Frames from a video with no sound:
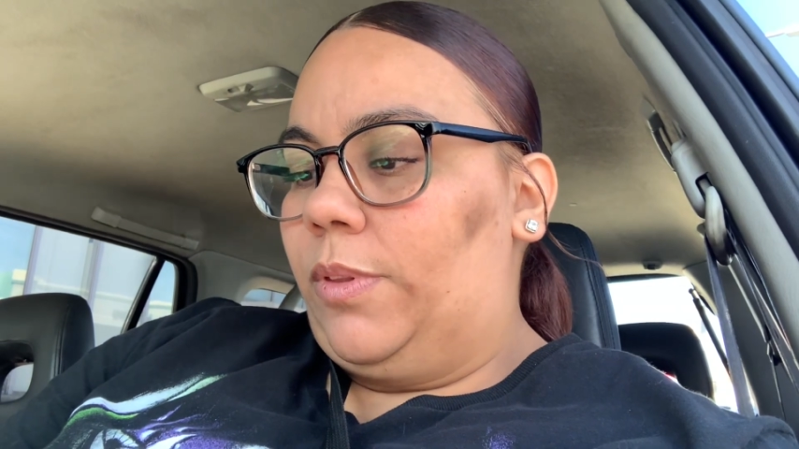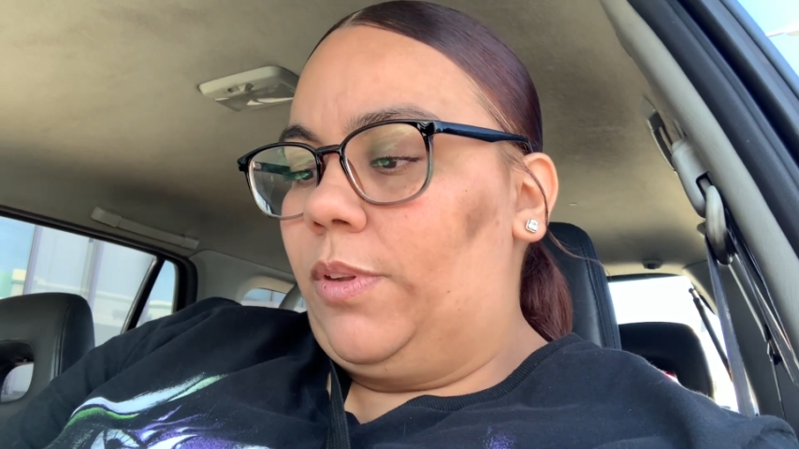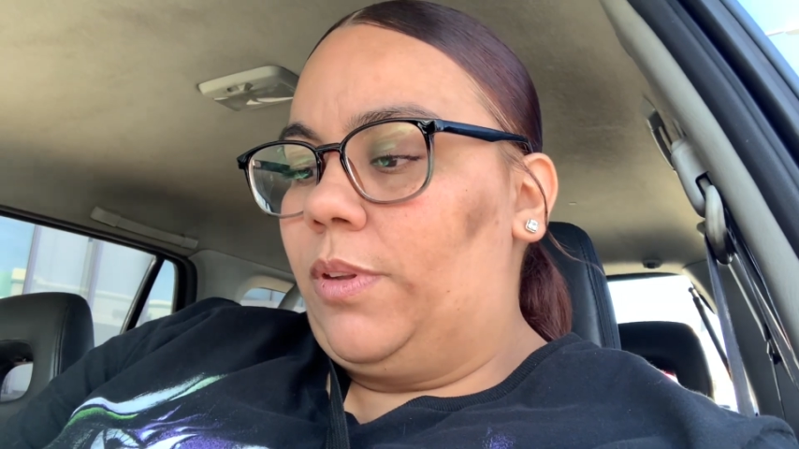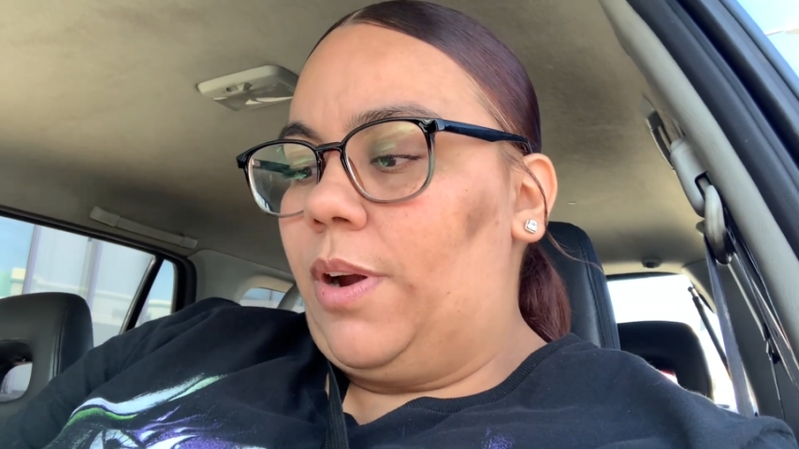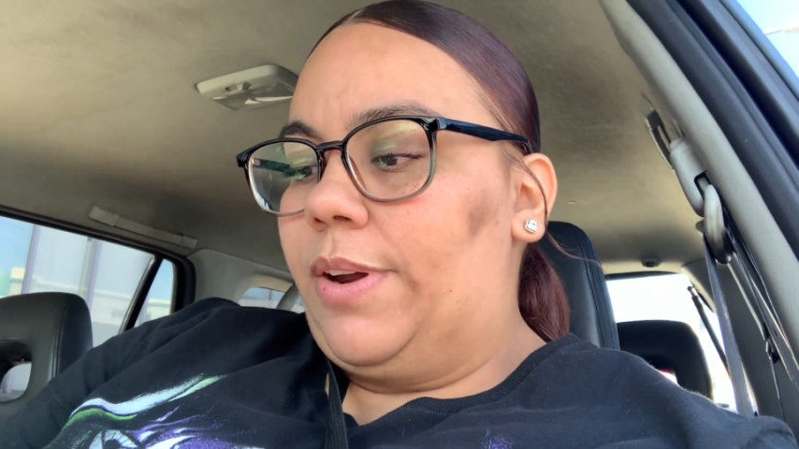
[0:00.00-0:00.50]

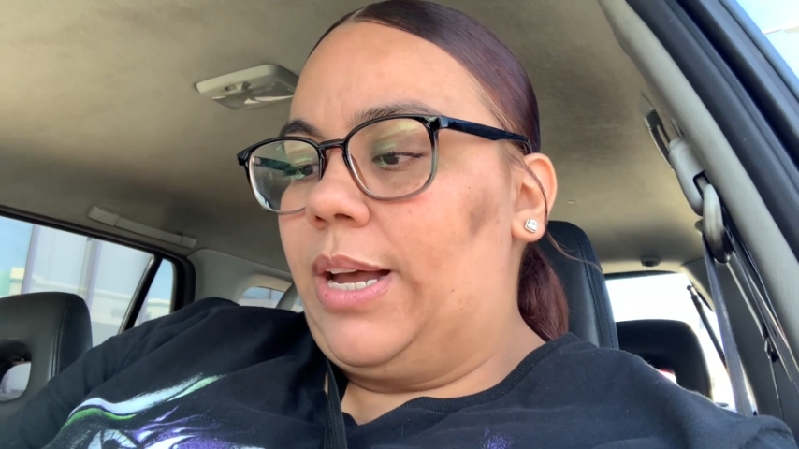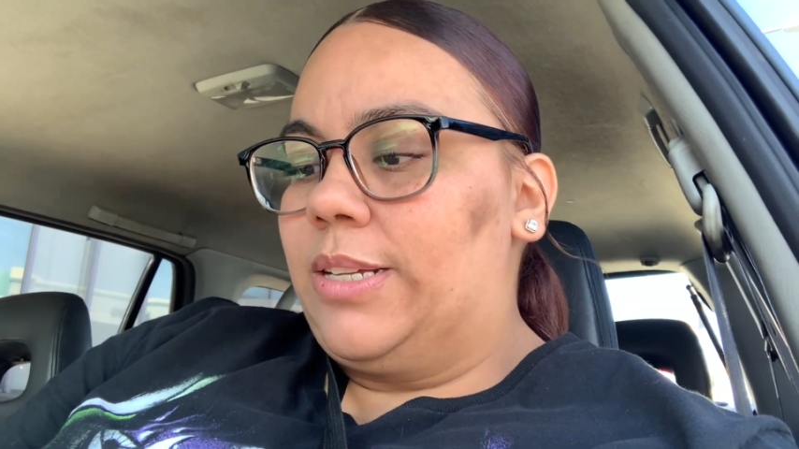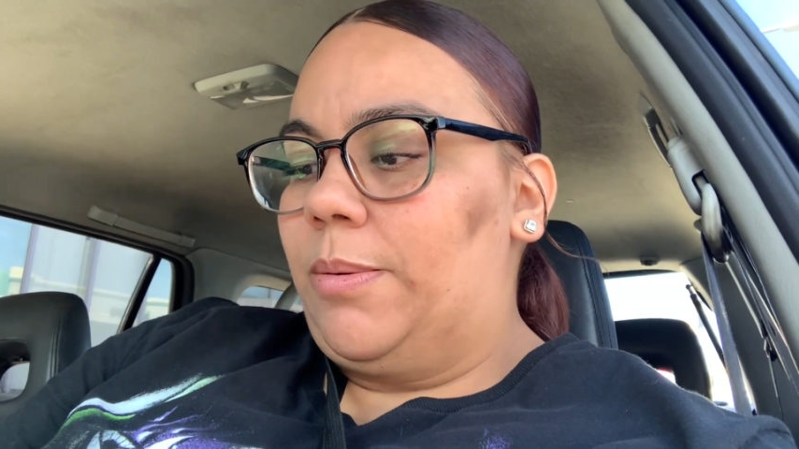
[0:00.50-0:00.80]
sorry, guys.